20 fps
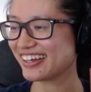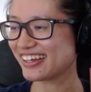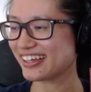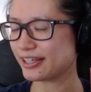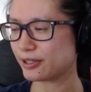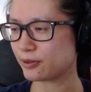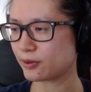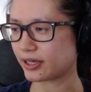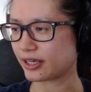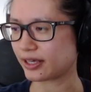
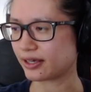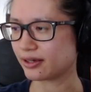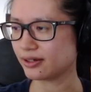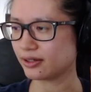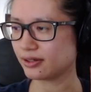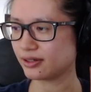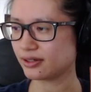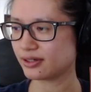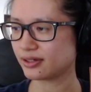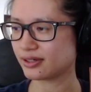You were here?
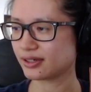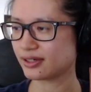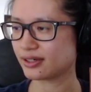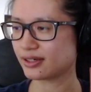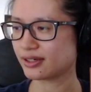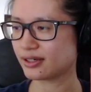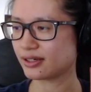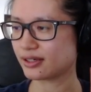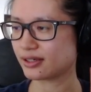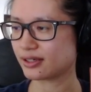
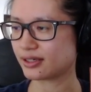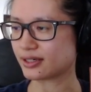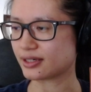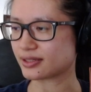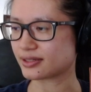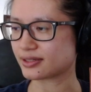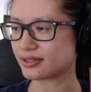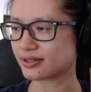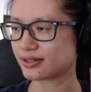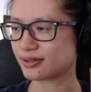
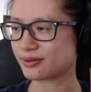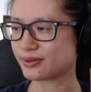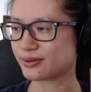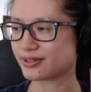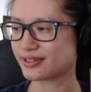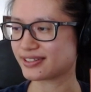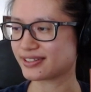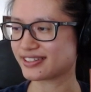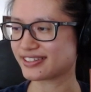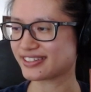Yes, I
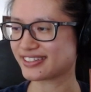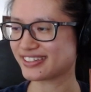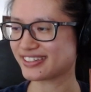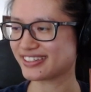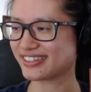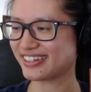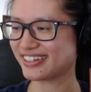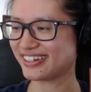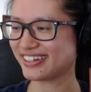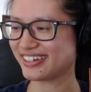was.
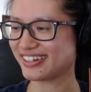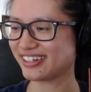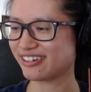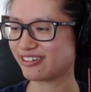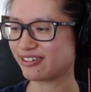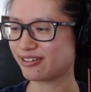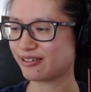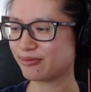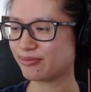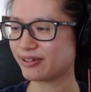
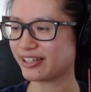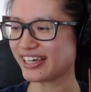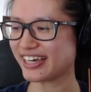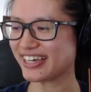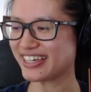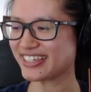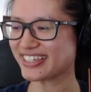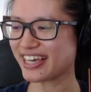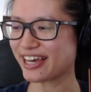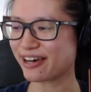
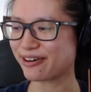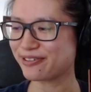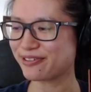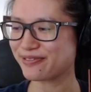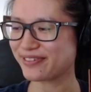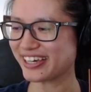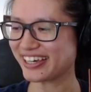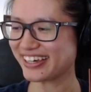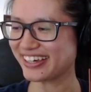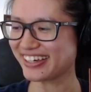Please help
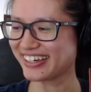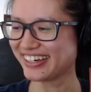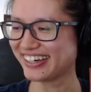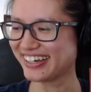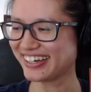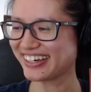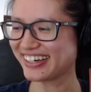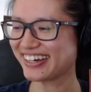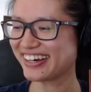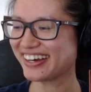me.
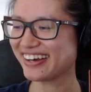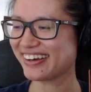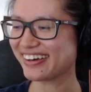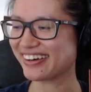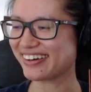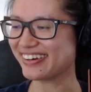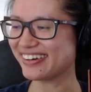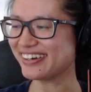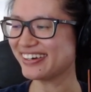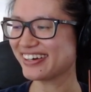
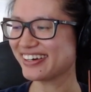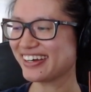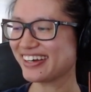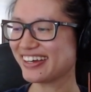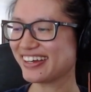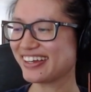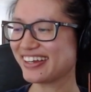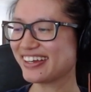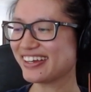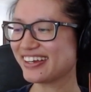Huh?
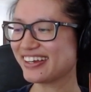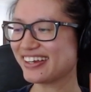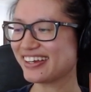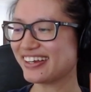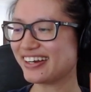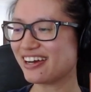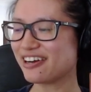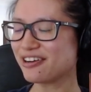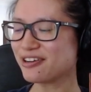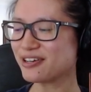
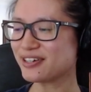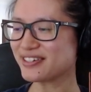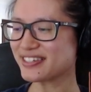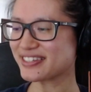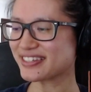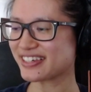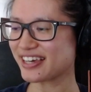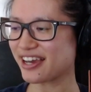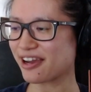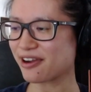No, you're
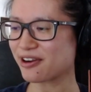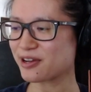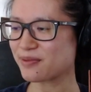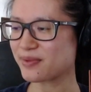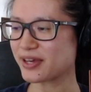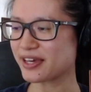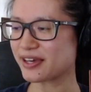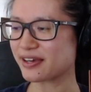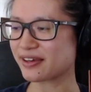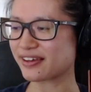scaring
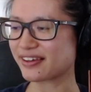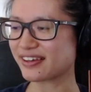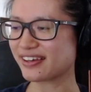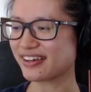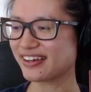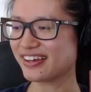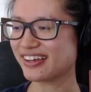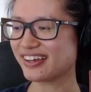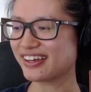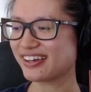me.
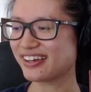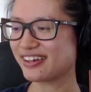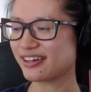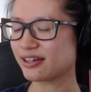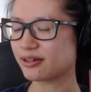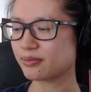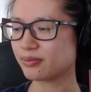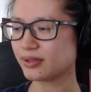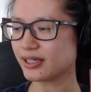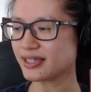
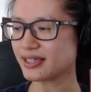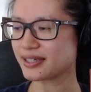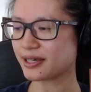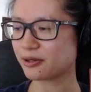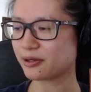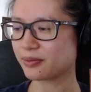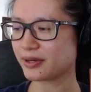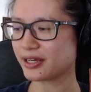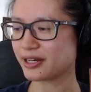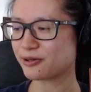Please
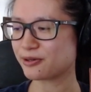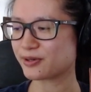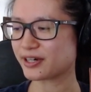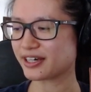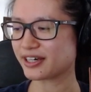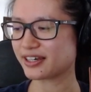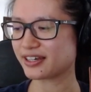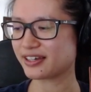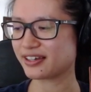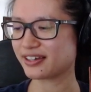help
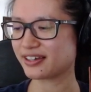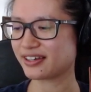anyway.